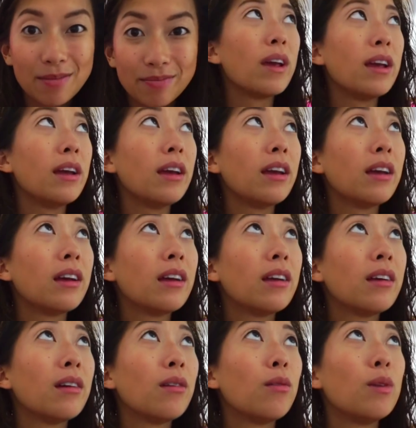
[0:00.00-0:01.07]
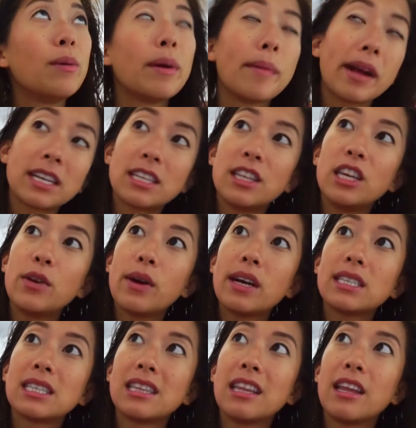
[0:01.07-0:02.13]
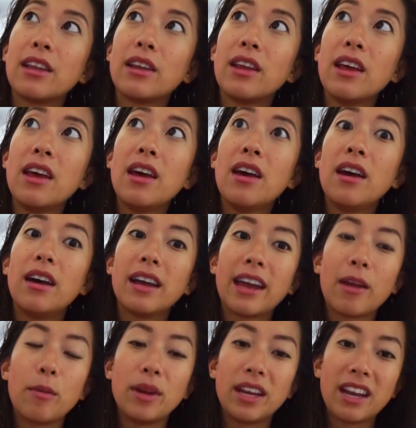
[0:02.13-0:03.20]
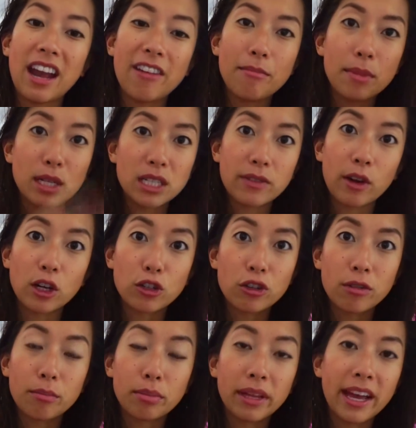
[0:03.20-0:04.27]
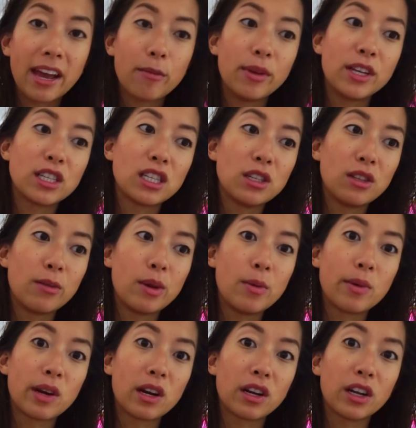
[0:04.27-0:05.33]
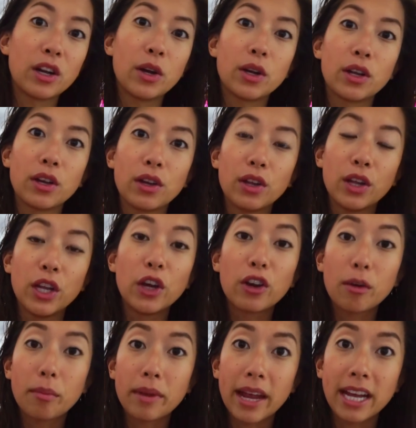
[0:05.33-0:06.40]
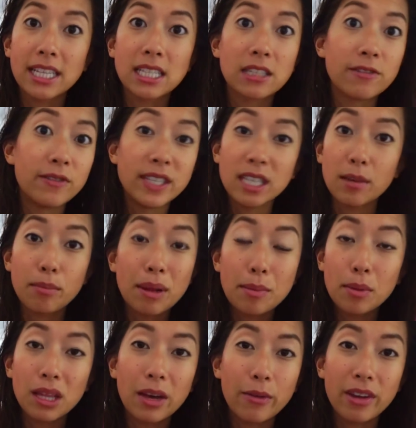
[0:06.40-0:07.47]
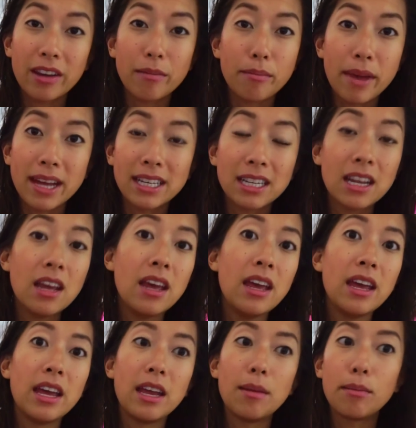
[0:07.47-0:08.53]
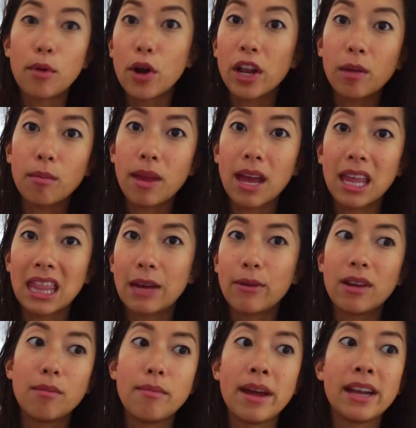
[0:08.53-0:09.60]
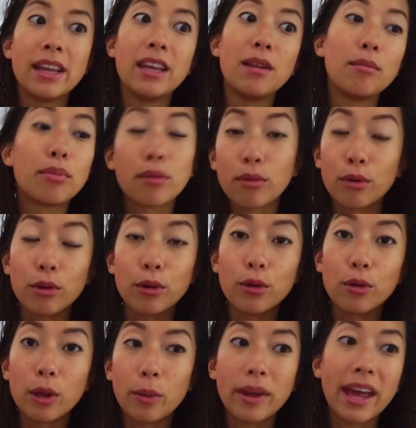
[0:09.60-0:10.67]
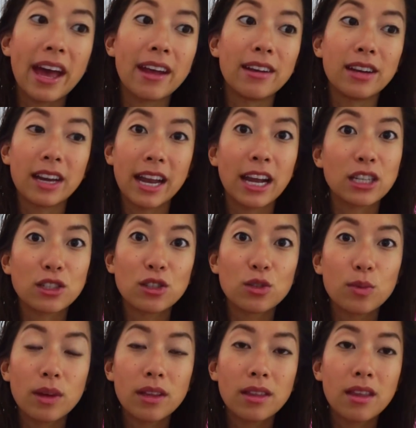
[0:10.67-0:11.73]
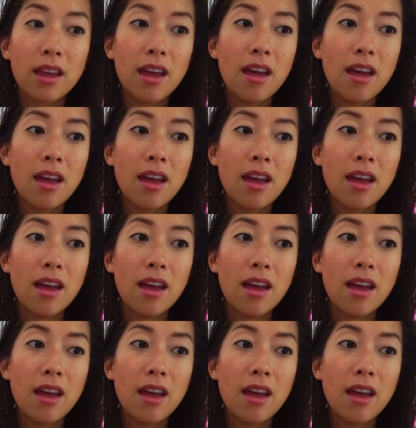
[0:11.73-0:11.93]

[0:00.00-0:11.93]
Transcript: We went back to the US and then again, we didn't have much of our trip planned. We just knew that we were going to go to Europe next to visit people that we had met in Burning Man, that we'd met in Peru, that we had connections with.